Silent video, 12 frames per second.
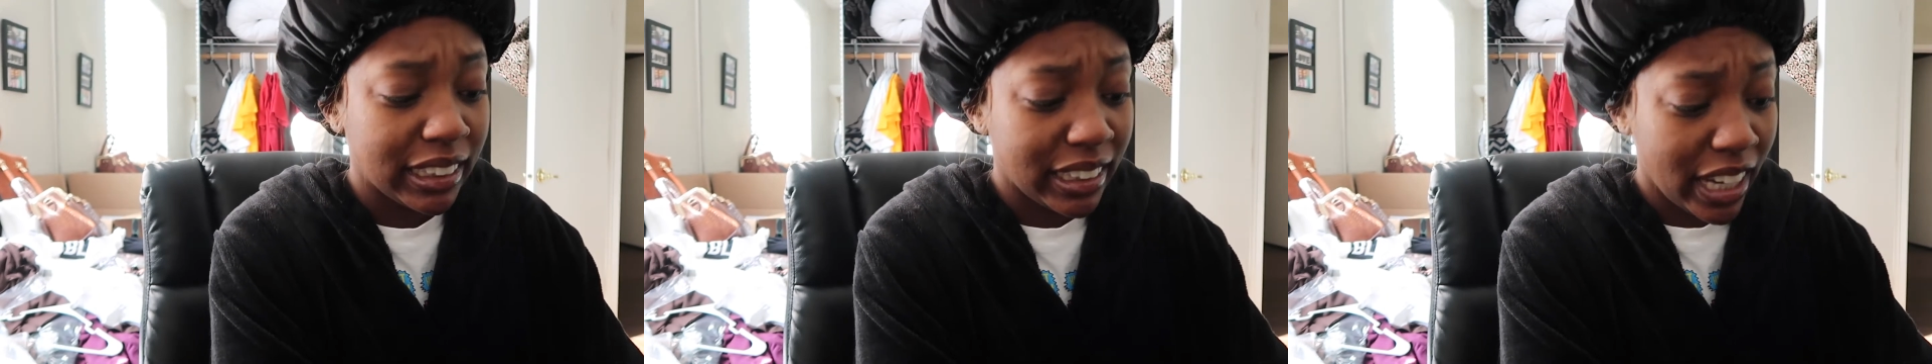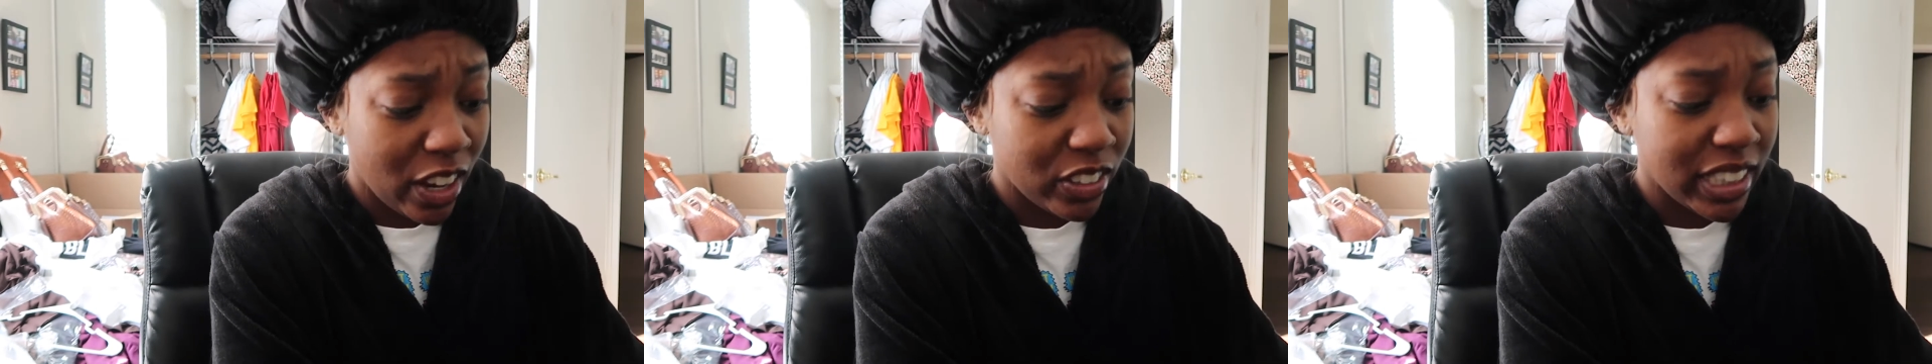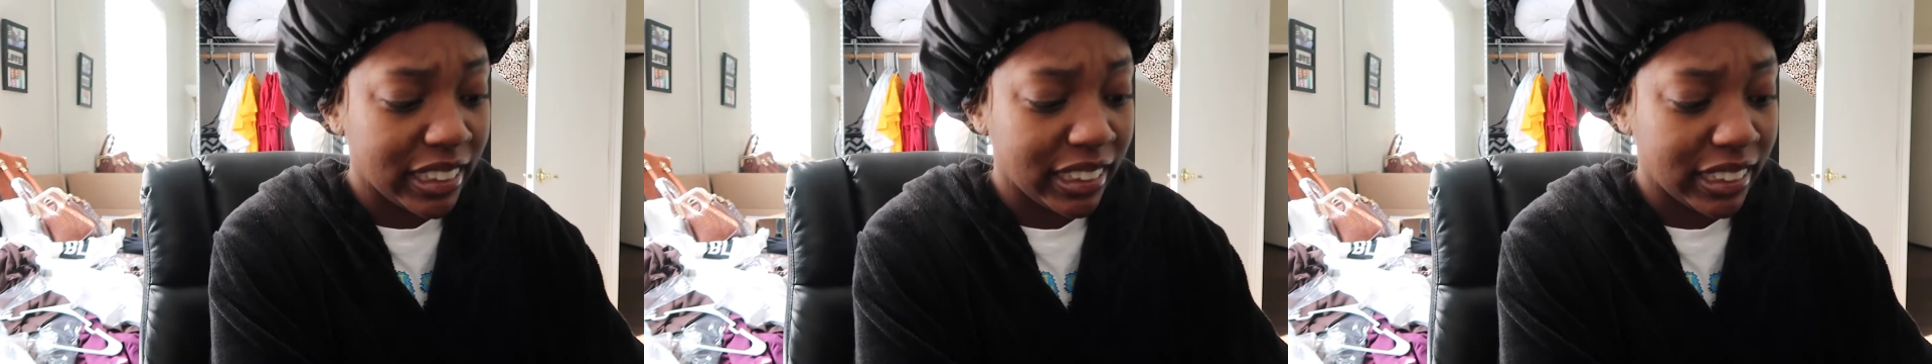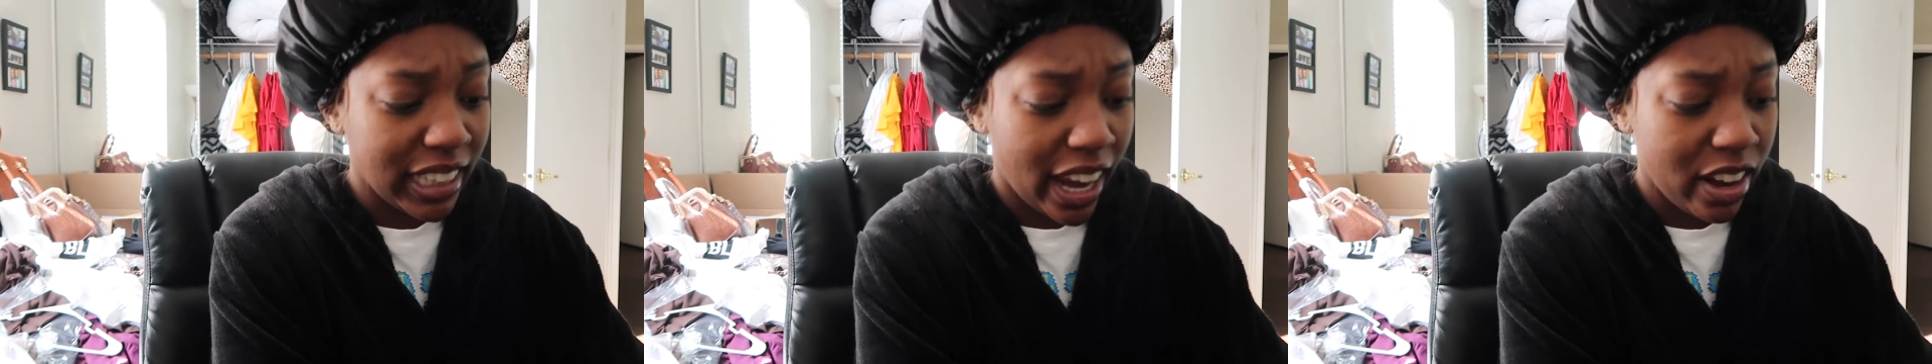sale this
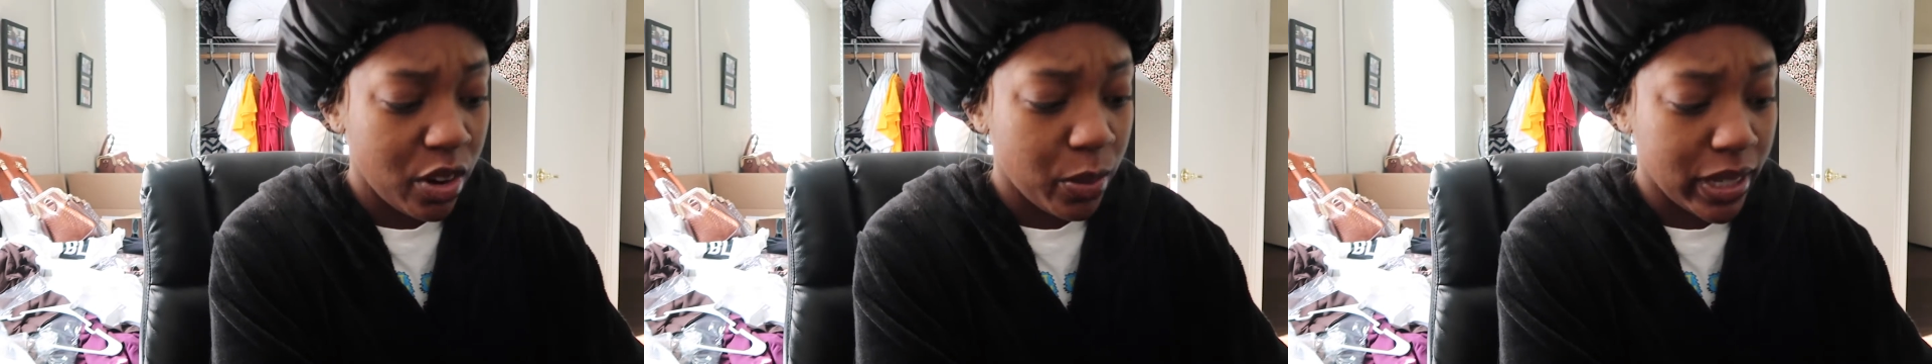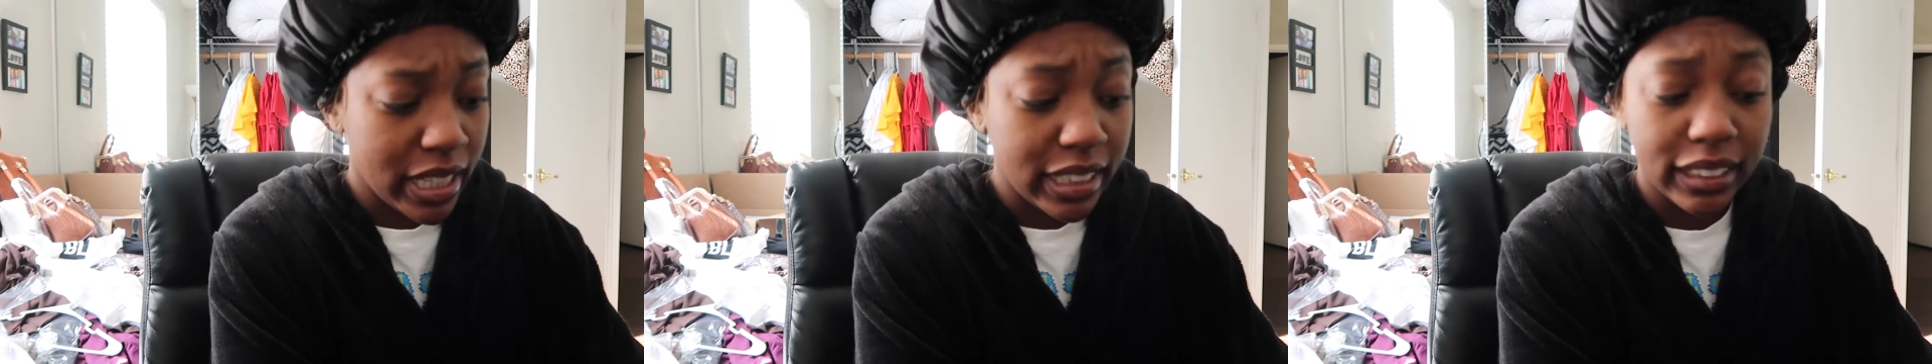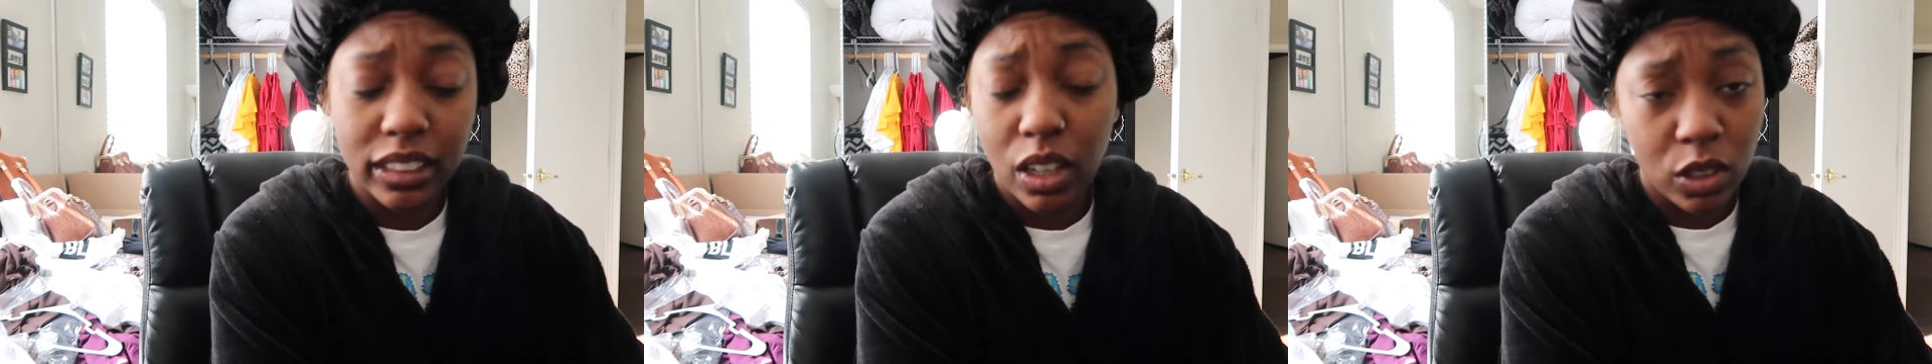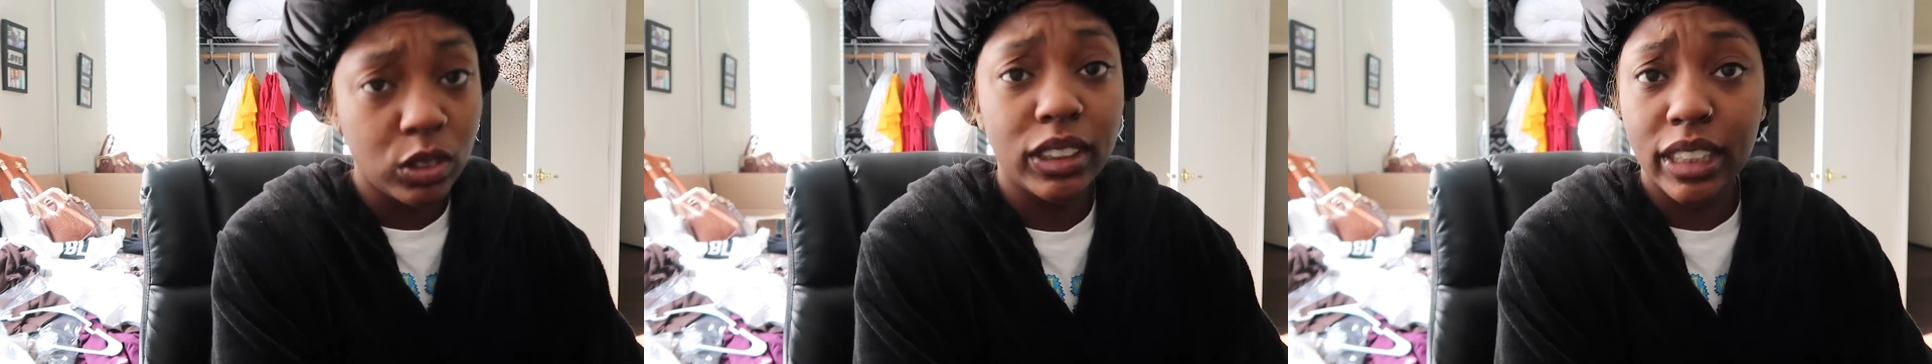entire week
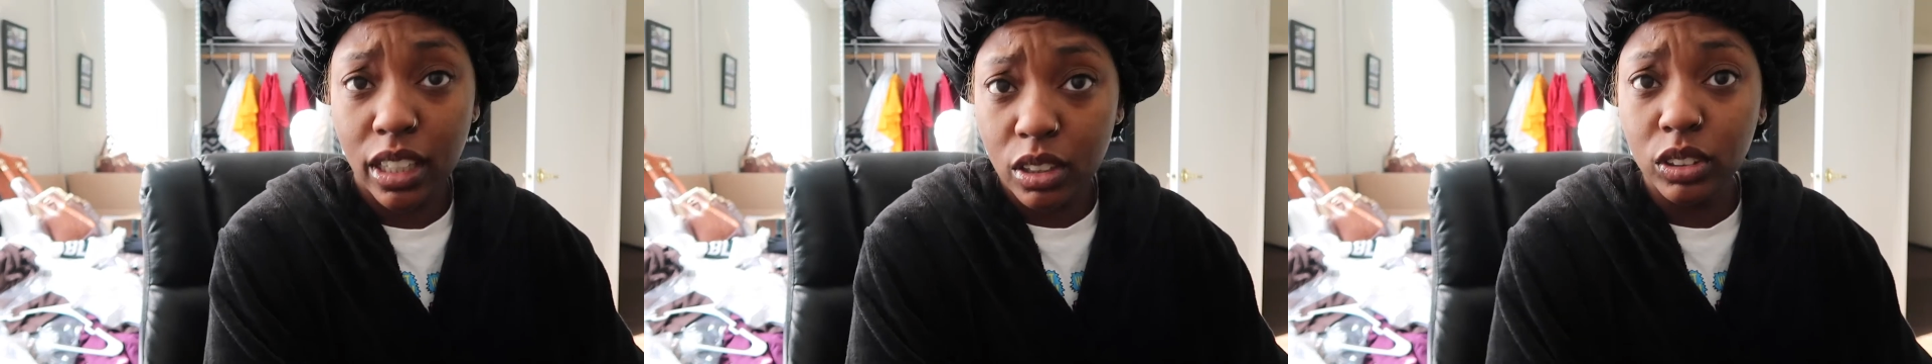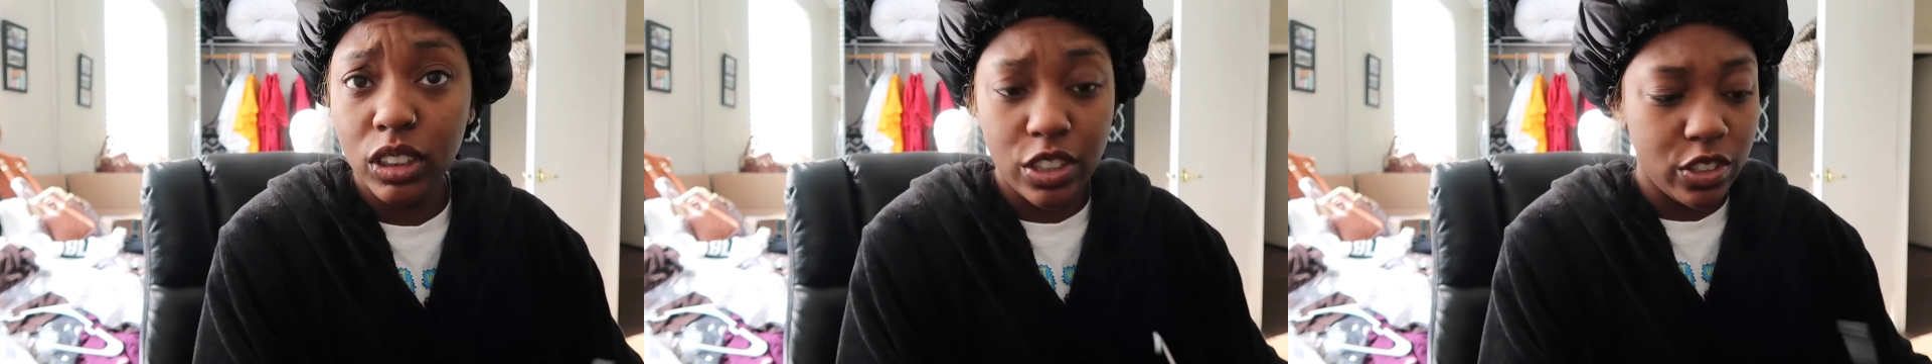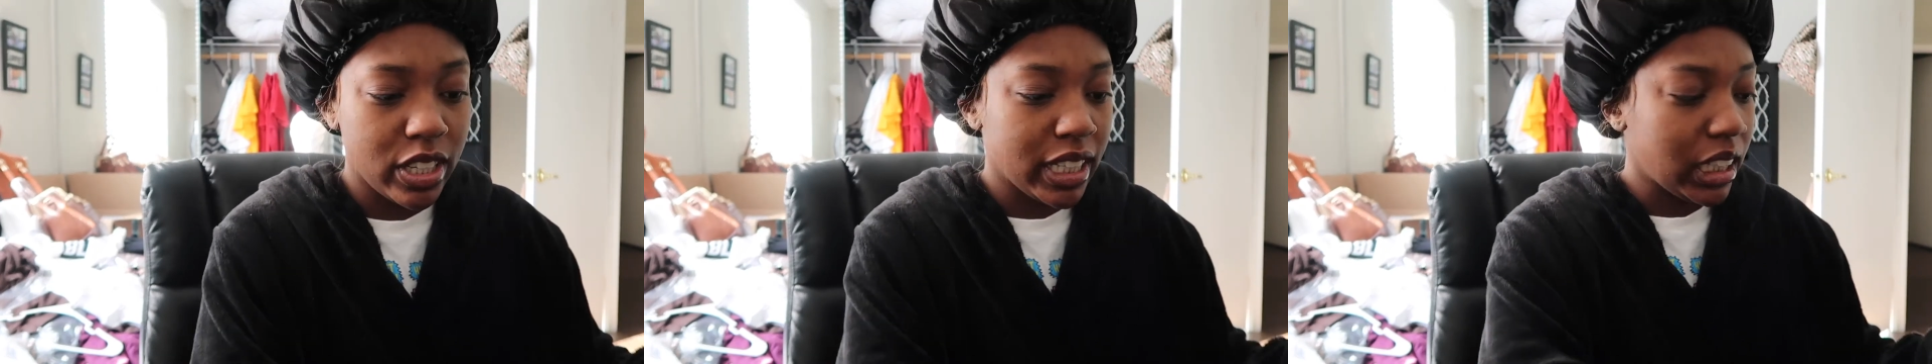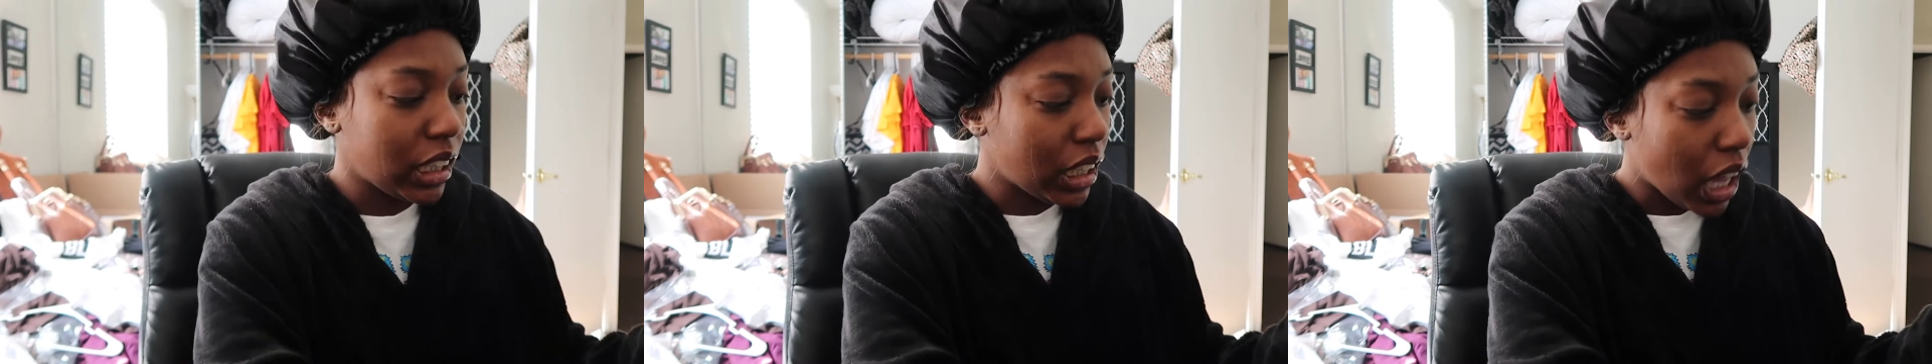so sales do
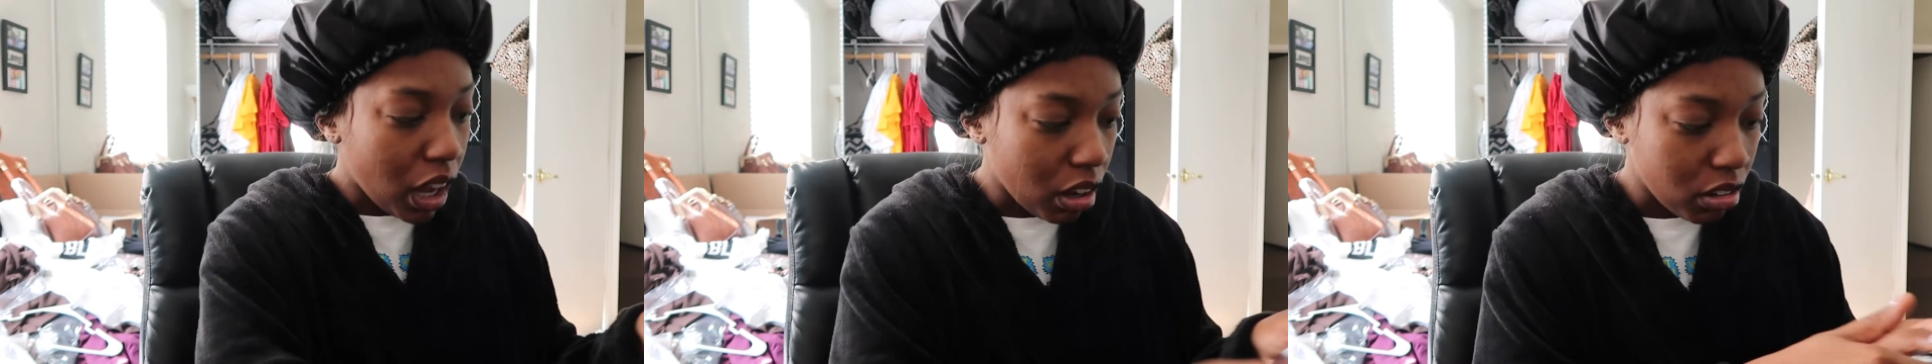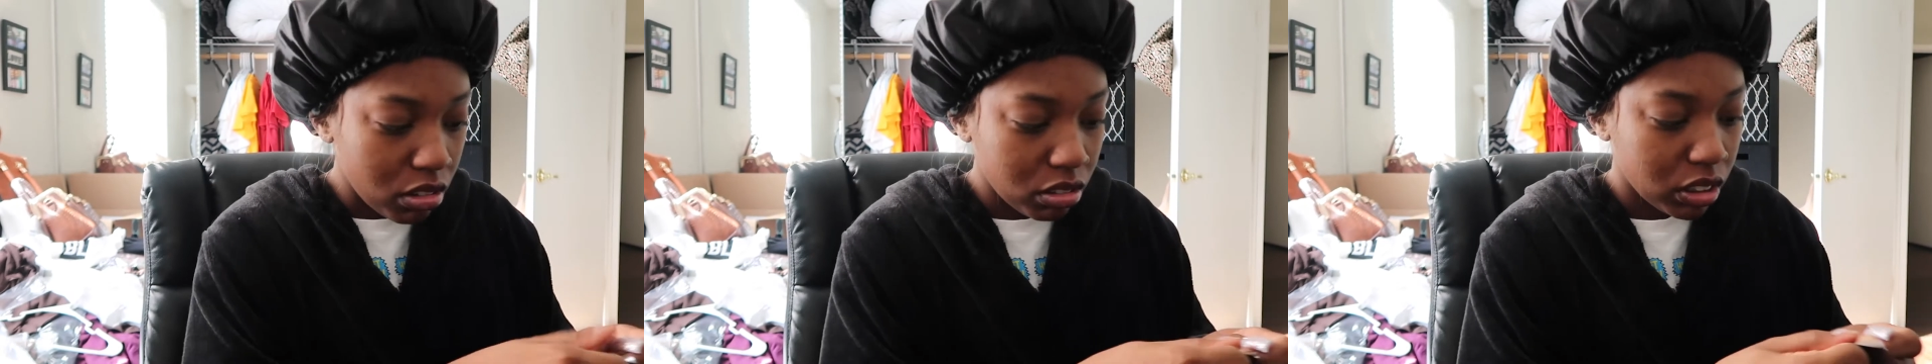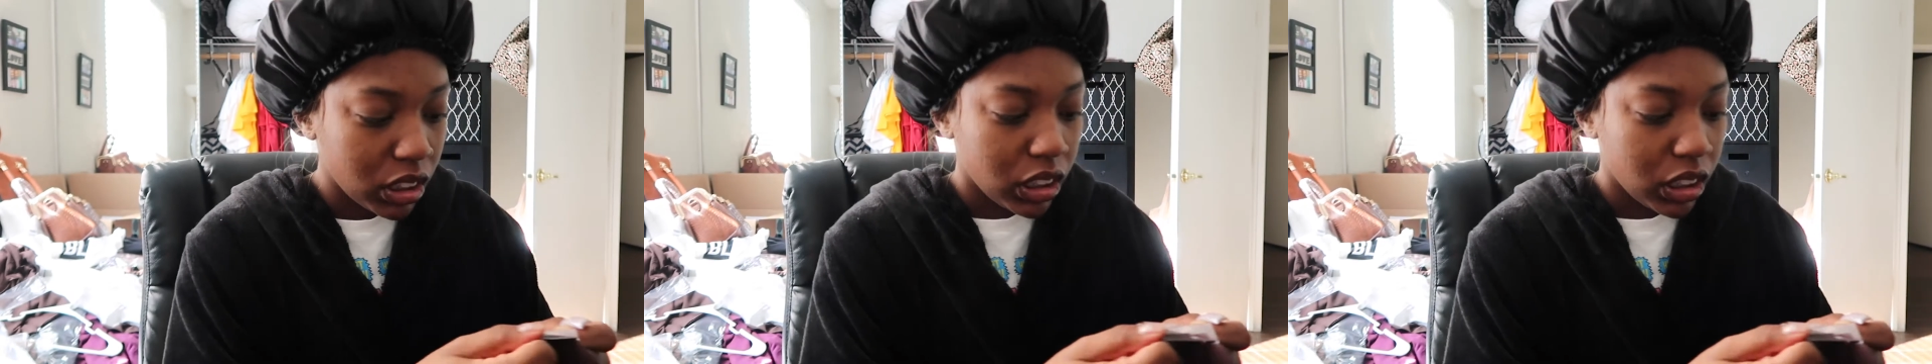get low